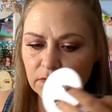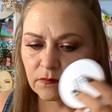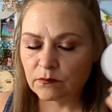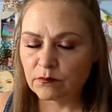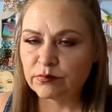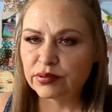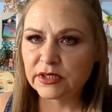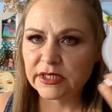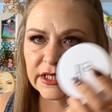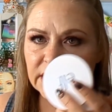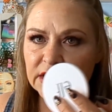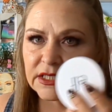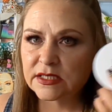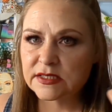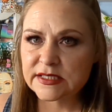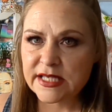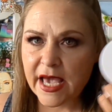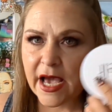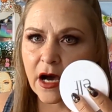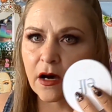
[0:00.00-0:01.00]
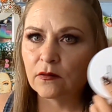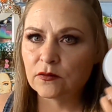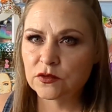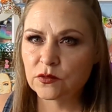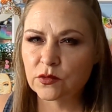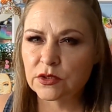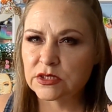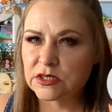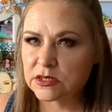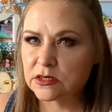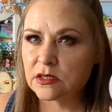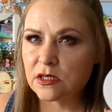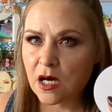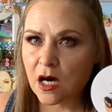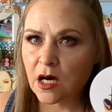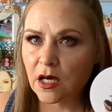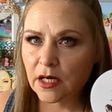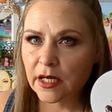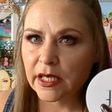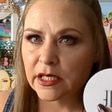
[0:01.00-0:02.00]
blend this out to where it's
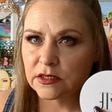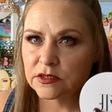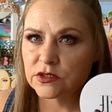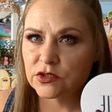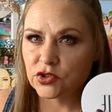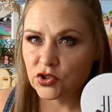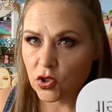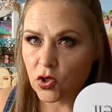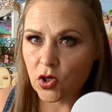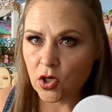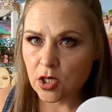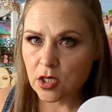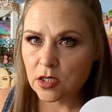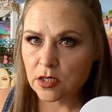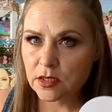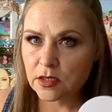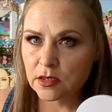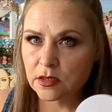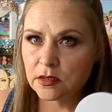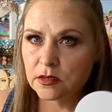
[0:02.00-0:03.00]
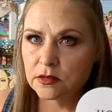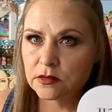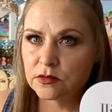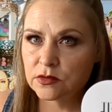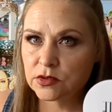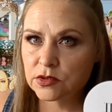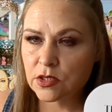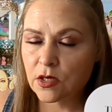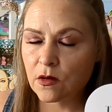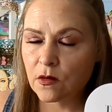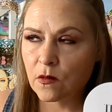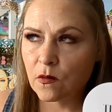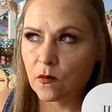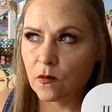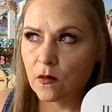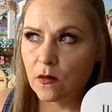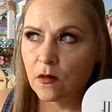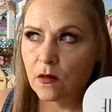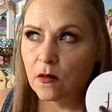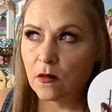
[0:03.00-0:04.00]
not as dark. So,
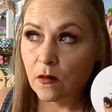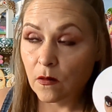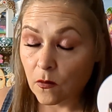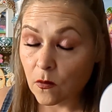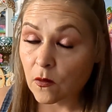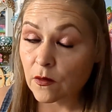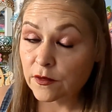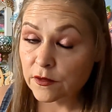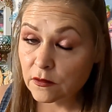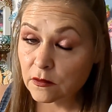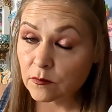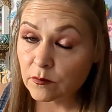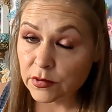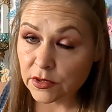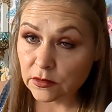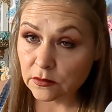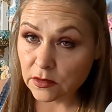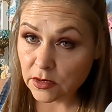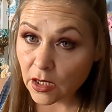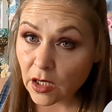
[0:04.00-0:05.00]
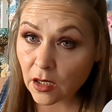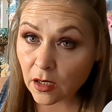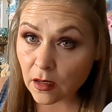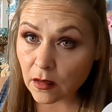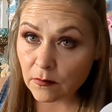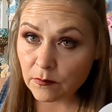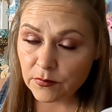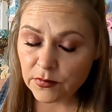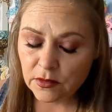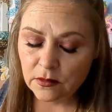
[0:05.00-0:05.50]
or you can build it up.